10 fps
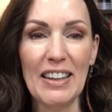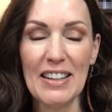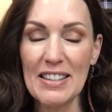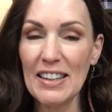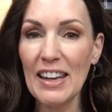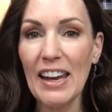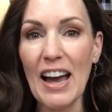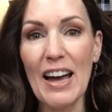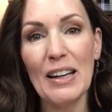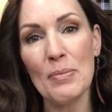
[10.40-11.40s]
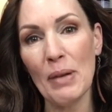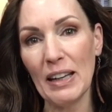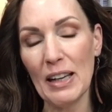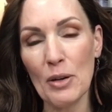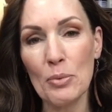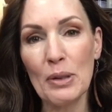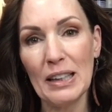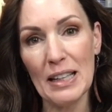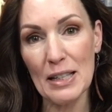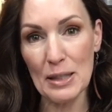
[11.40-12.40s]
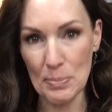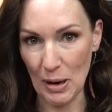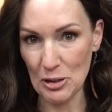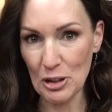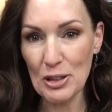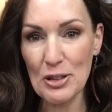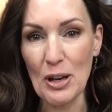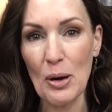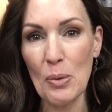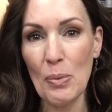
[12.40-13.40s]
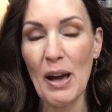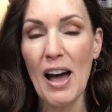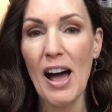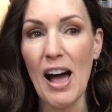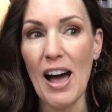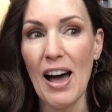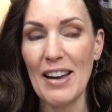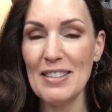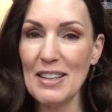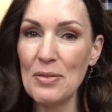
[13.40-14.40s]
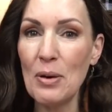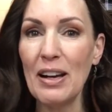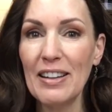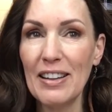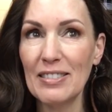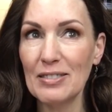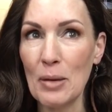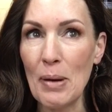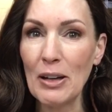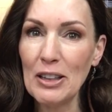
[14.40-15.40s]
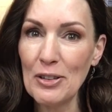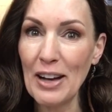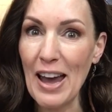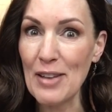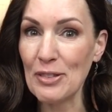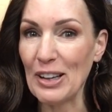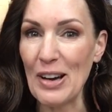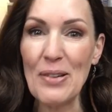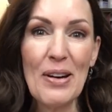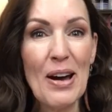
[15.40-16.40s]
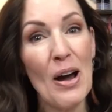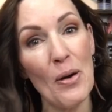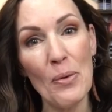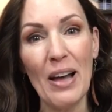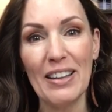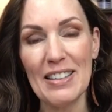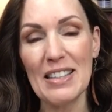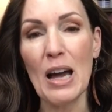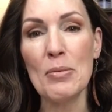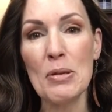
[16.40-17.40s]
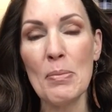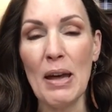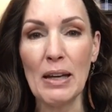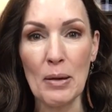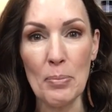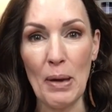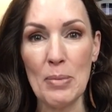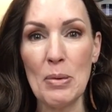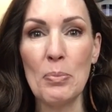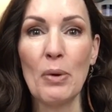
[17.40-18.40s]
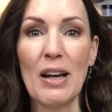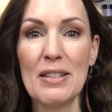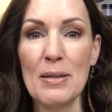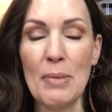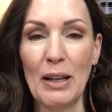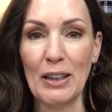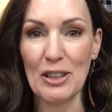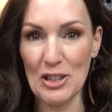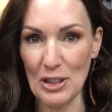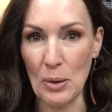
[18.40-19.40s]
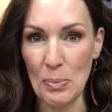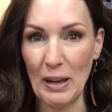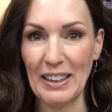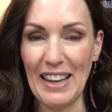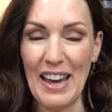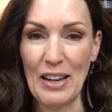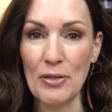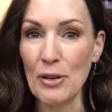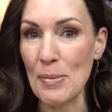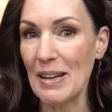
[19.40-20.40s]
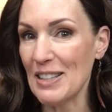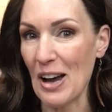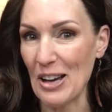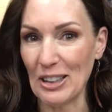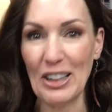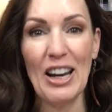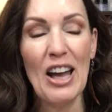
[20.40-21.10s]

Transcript: and today I am making a really special soap. I did one about a year and a half ago. Well, it's time to make baby breast milk soap again for my daughter.